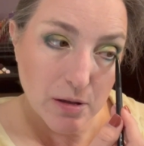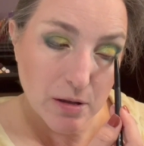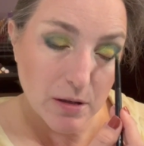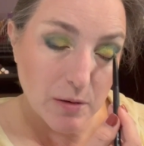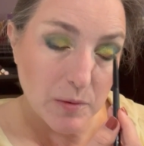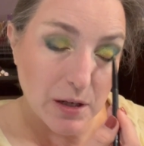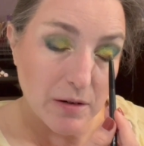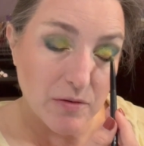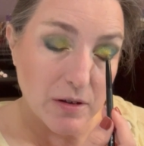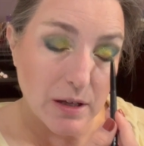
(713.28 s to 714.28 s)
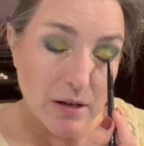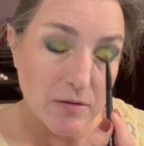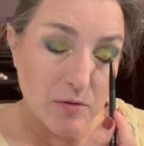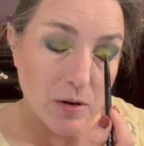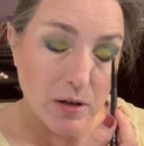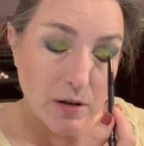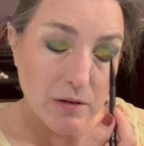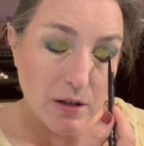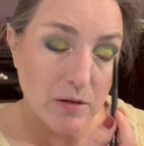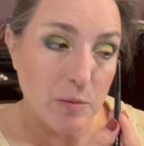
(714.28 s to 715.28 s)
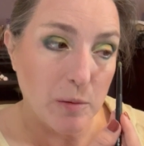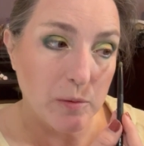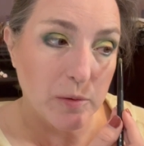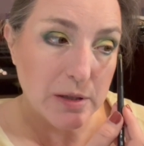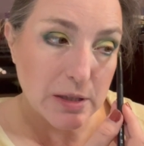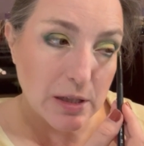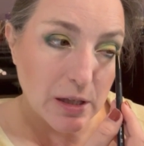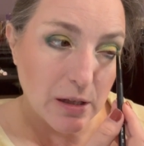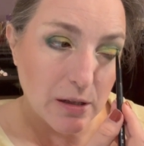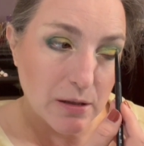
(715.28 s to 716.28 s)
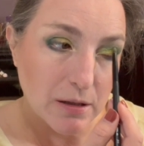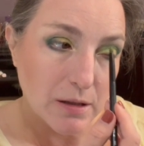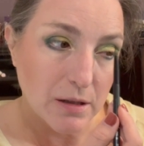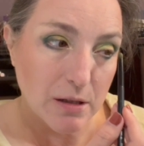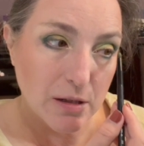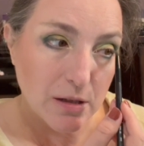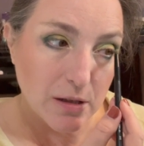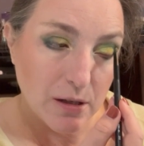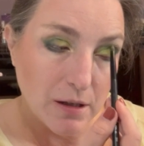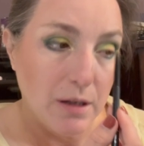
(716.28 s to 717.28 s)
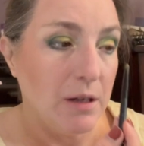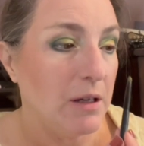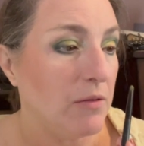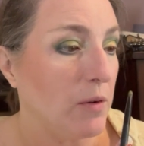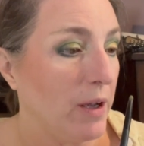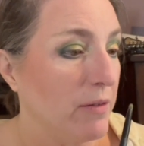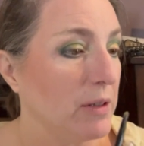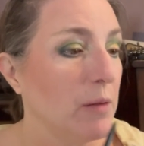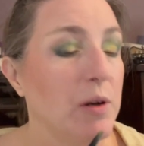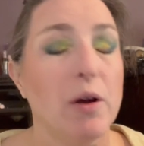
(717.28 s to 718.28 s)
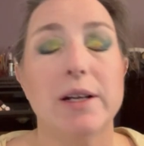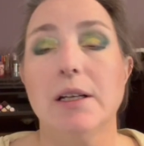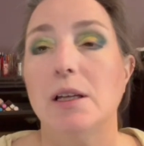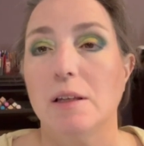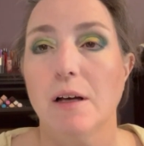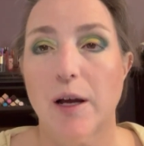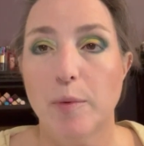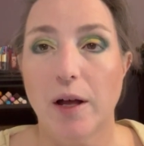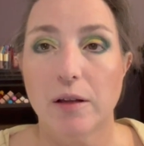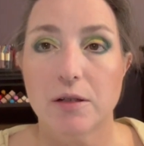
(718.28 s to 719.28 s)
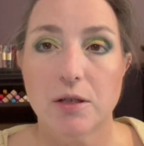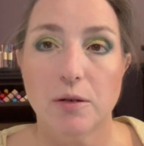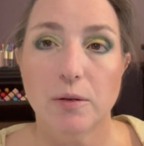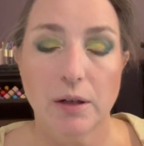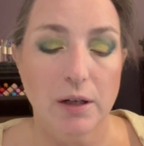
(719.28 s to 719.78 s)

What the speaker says: deep dive for that for you. I think you've probably seen that. If you haven't, let me know. I did get the eye palette too.